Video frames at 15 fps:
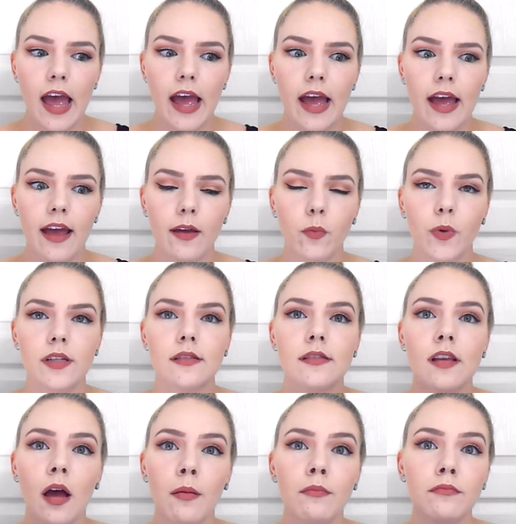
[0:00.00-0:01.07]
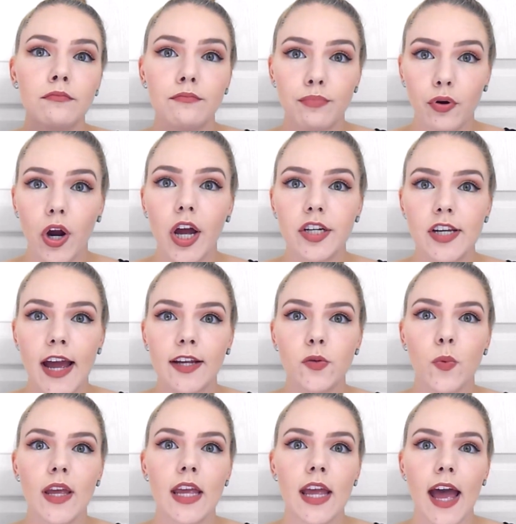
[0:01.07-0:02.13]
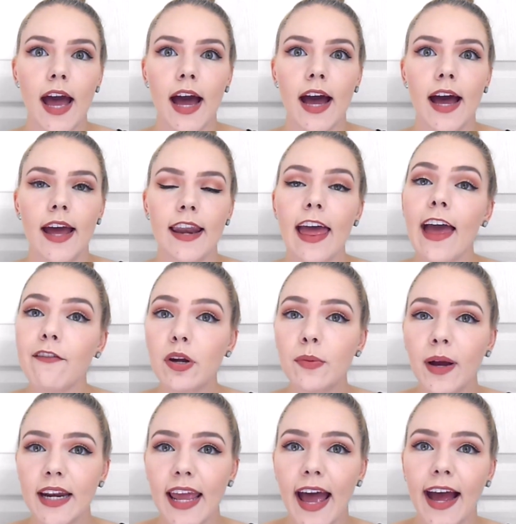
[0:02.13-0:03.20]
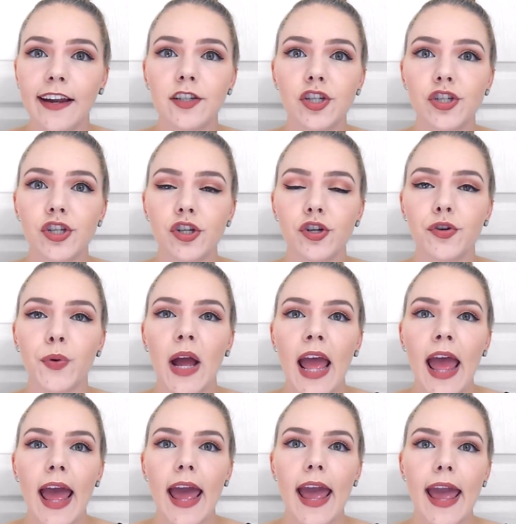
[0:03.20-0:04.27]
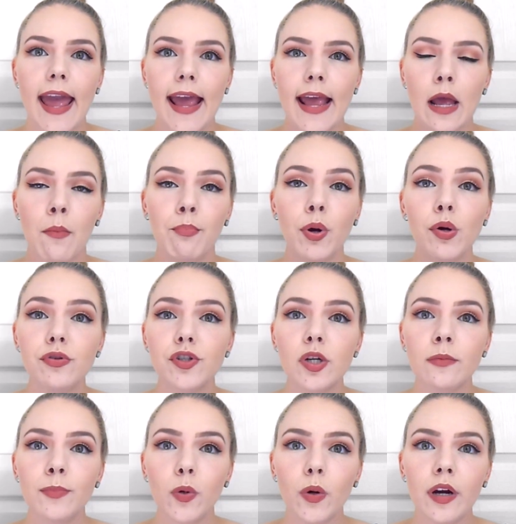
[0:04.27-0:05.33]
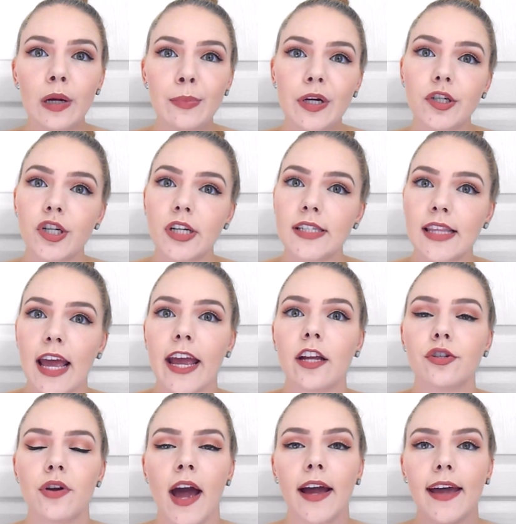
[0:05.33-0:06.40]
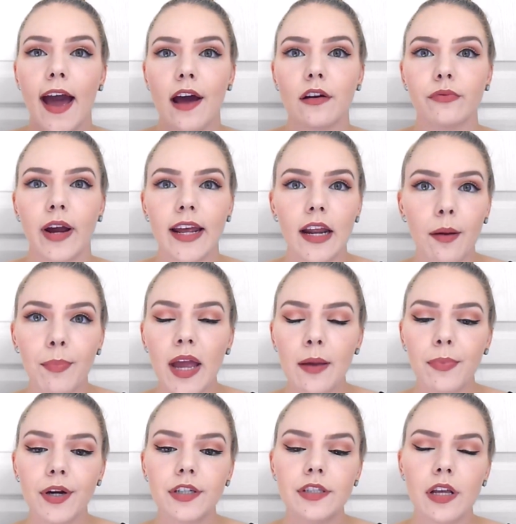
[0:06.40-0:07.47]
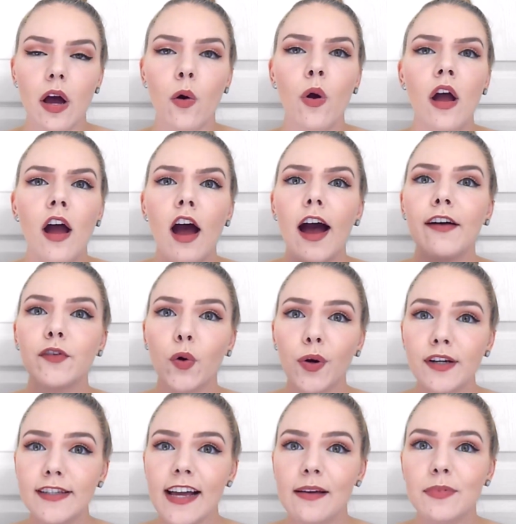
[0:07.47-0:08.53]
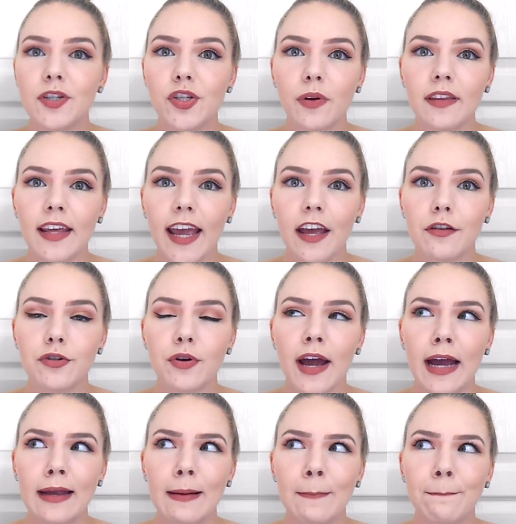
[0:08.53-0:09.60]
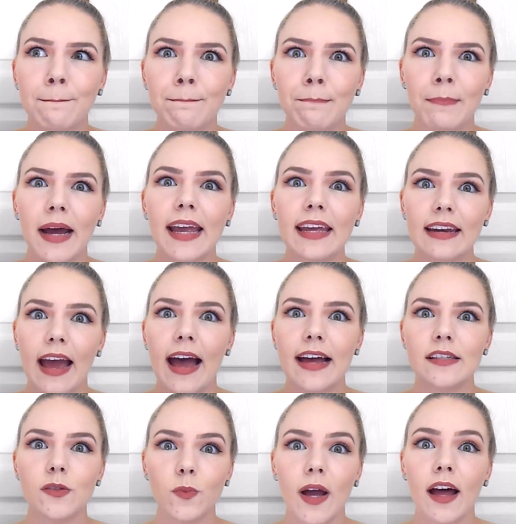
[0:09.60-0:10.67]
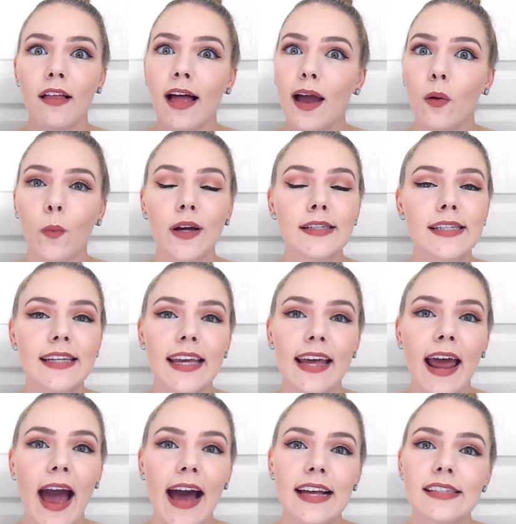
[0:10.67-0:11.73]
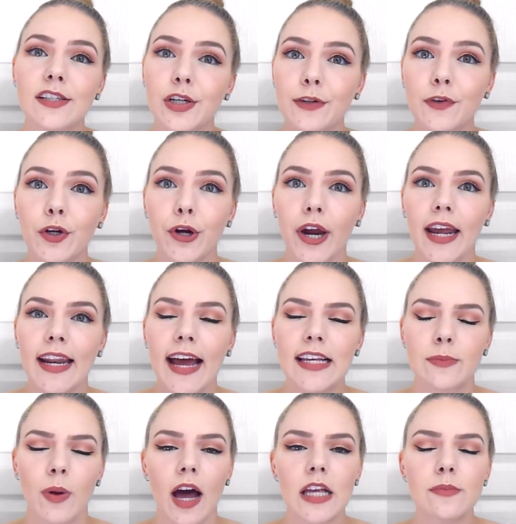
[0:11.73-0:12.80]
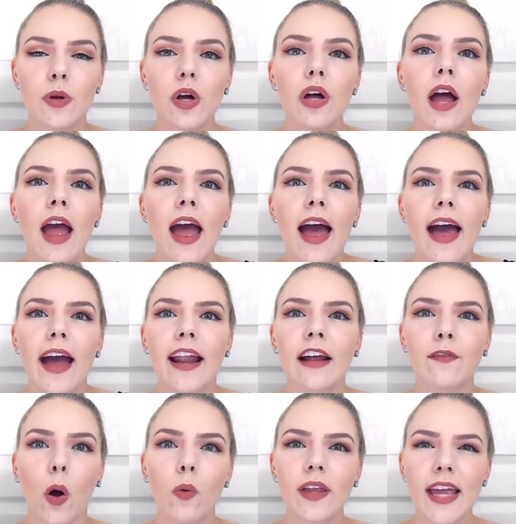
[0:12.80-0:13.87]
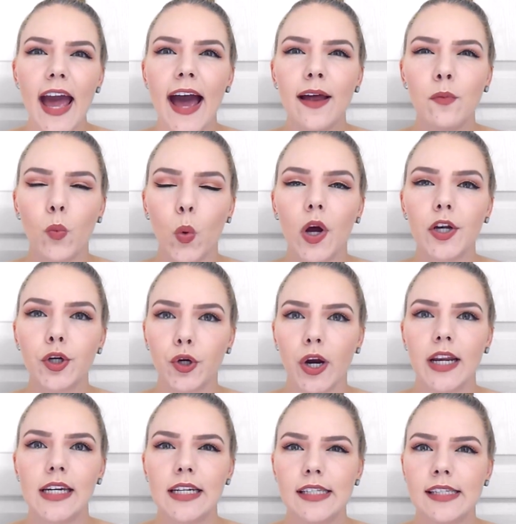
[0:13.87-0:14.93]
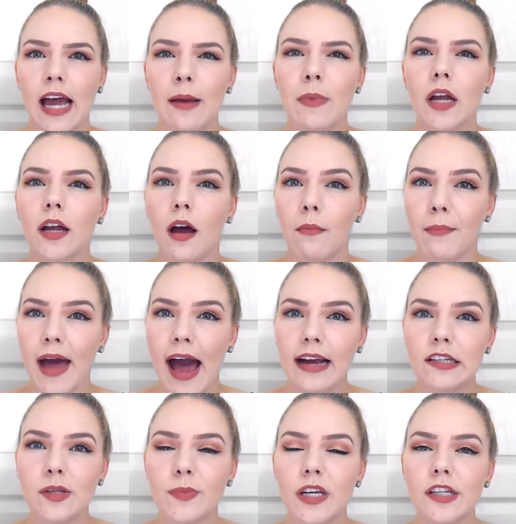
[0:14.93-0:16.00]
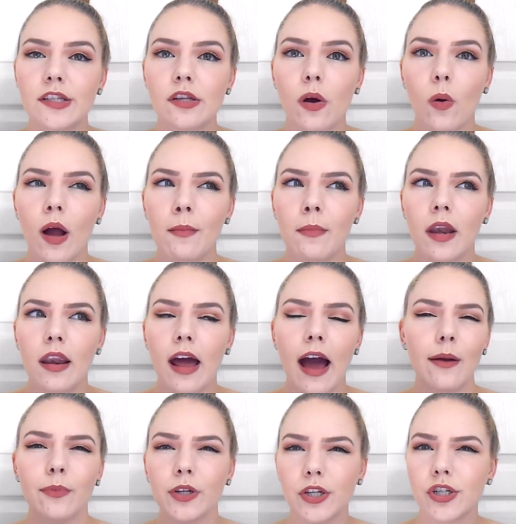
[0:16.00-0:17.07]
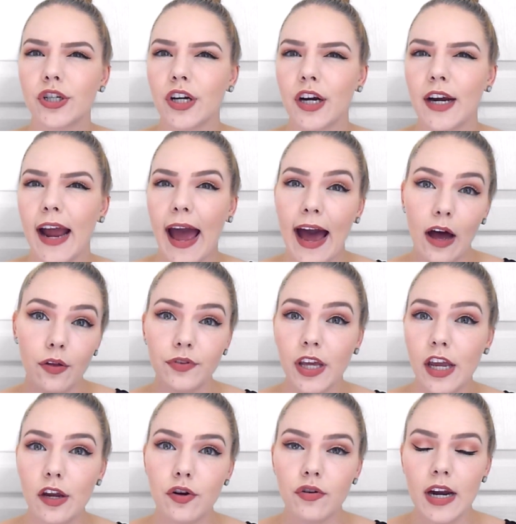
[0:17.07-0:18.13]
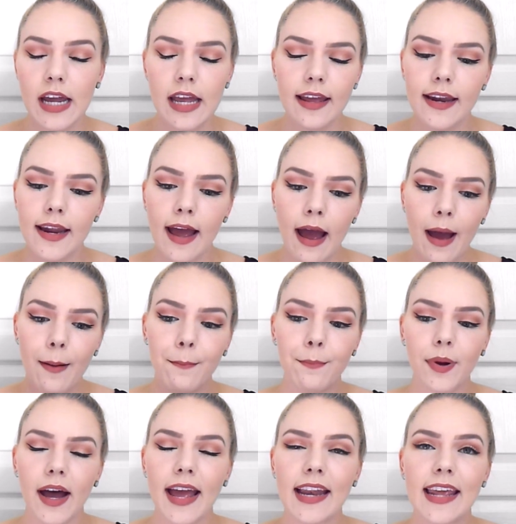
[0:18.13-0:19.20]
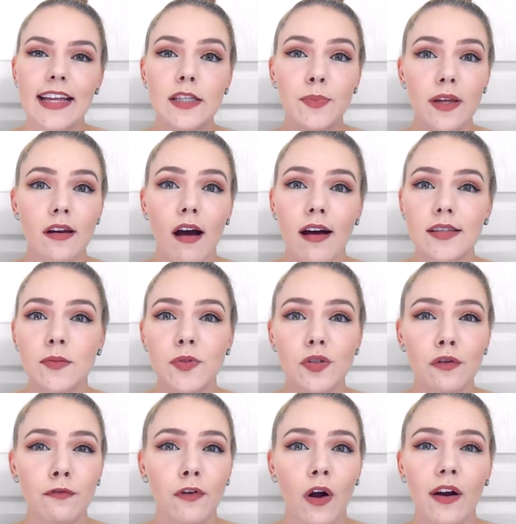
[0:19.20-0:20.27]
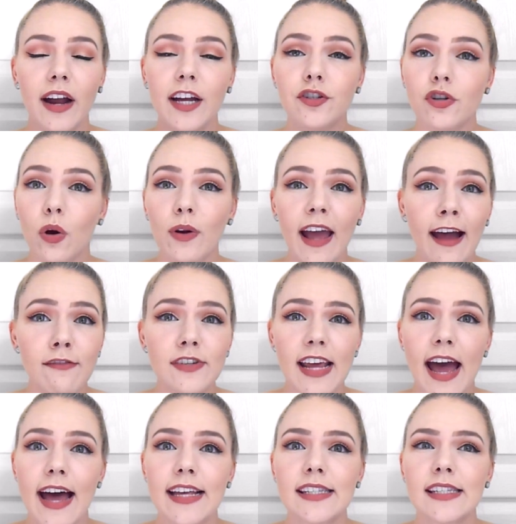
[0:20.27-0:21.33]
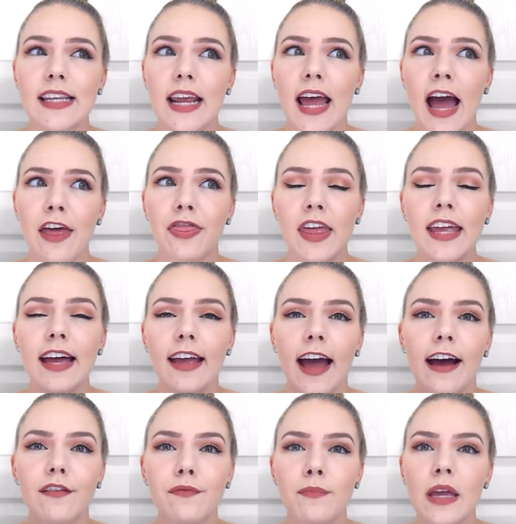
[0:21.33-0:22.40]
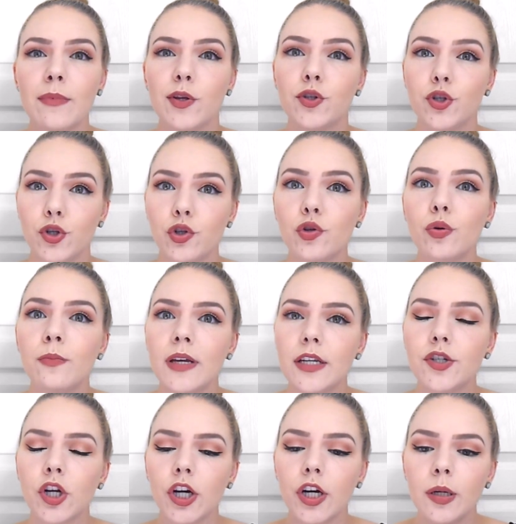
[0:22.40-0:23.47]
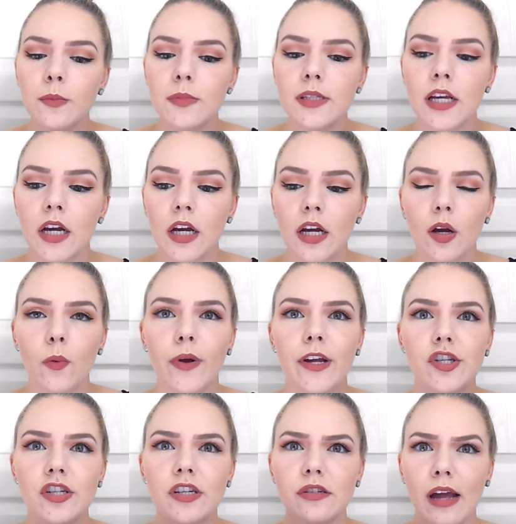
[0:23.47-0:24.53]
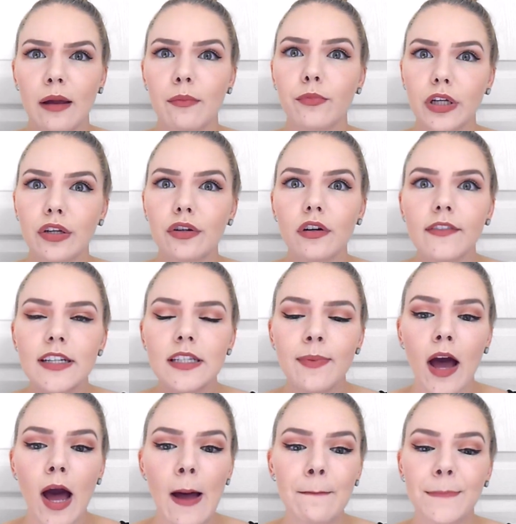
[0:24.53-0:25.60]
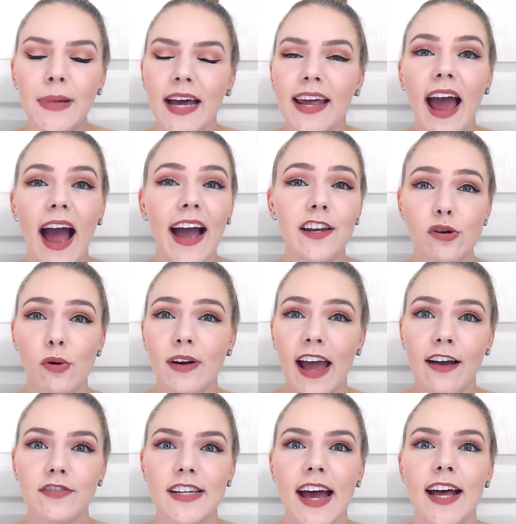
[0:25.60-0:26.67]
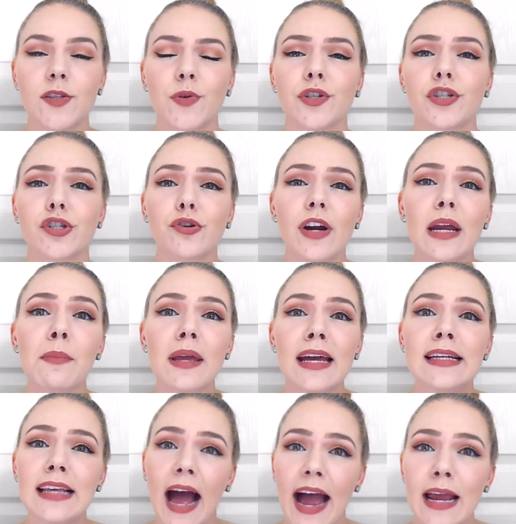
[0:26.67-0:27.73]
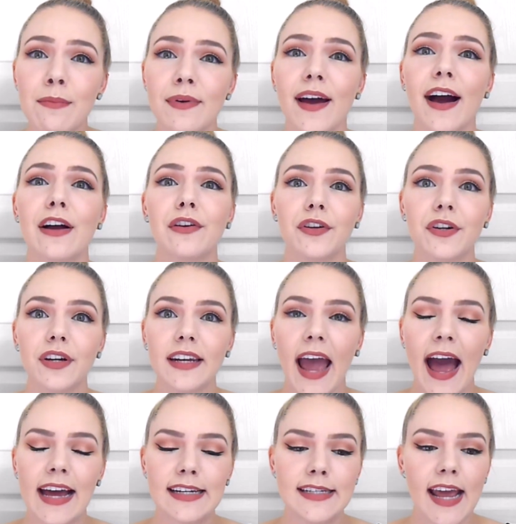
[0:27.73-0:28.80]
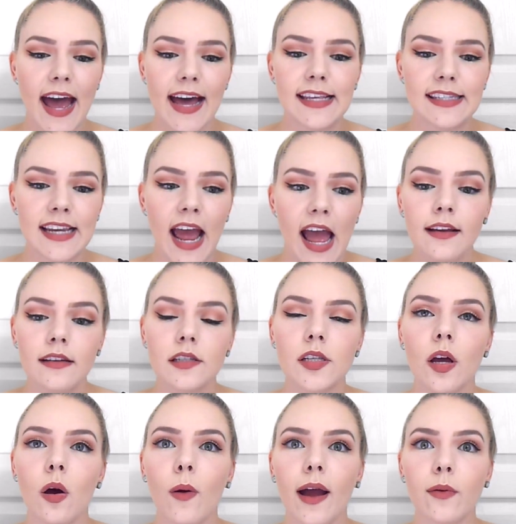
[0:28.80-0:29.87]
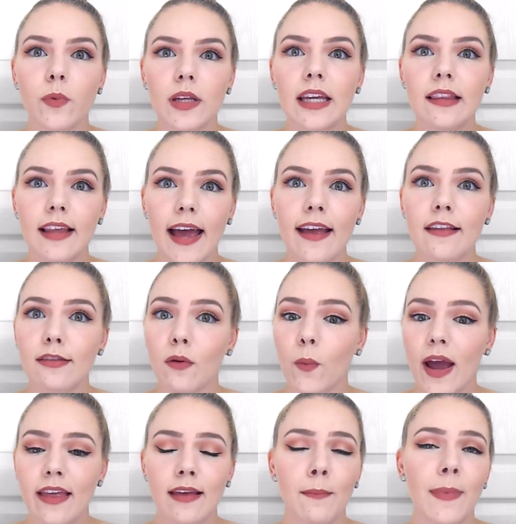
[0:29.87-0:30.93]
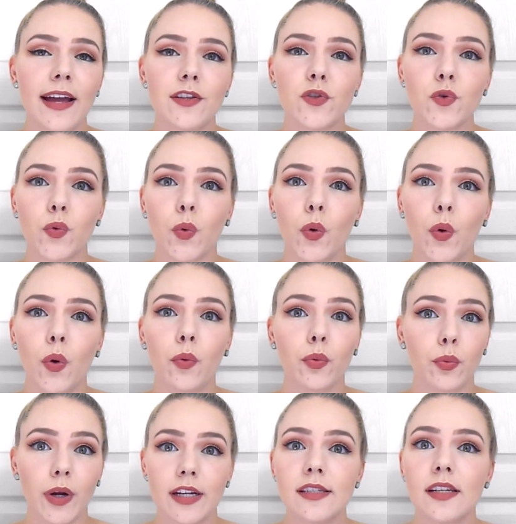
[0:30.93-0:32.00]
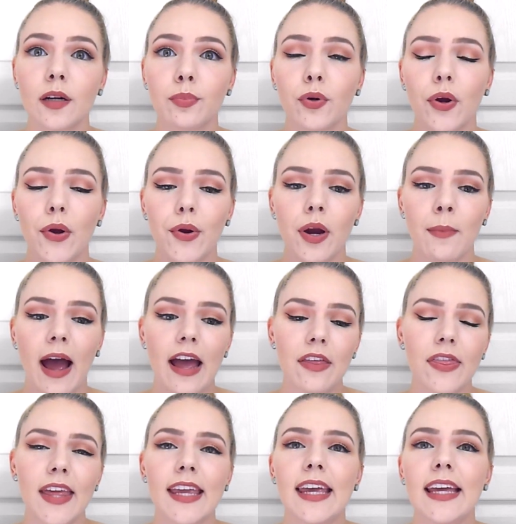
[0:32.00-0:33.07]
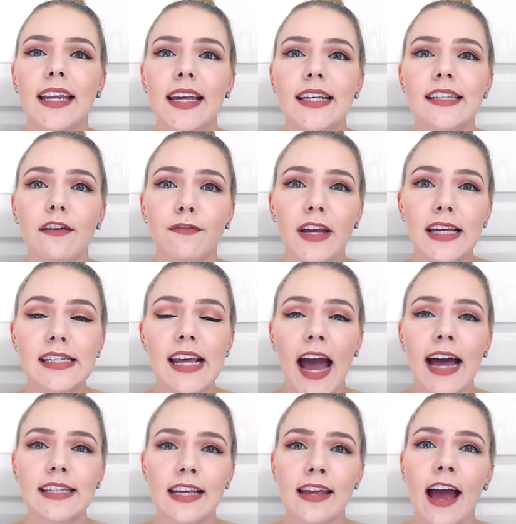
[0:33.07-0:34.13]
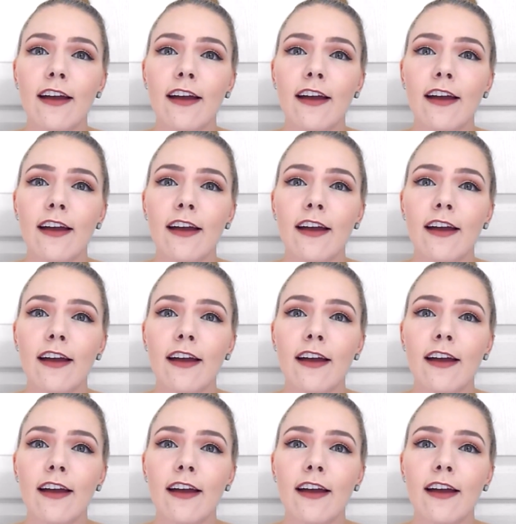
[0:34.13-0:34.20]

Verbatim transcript: And with some project we had, everybody had to do a poster board, but just the A-track how to write a paper. So of course I've been doing the A-track might as well. I want to get as good of a grade as possible. And I've only had one graded assignment come back to me. So I'm not really sure how they grade, but it's been awesome so far. I don't have tests. I think I have maybe two midterms, which I'm really nervous about, but I don't have tests, which is great because I am not good at tests. So I really like the way that my school runs their program. I think it is fantastic.